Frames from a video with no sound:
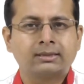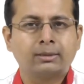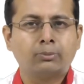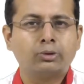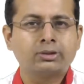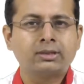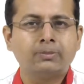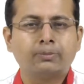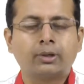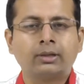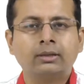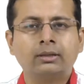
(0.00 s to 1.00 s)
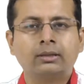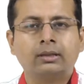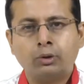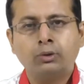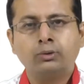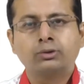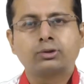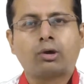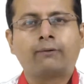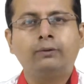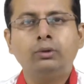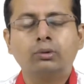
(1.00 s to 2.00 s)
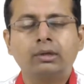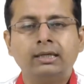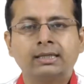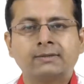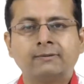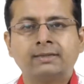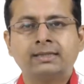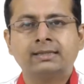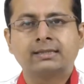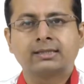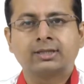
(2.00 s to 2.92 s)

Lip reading: The most important produce of nucleus which is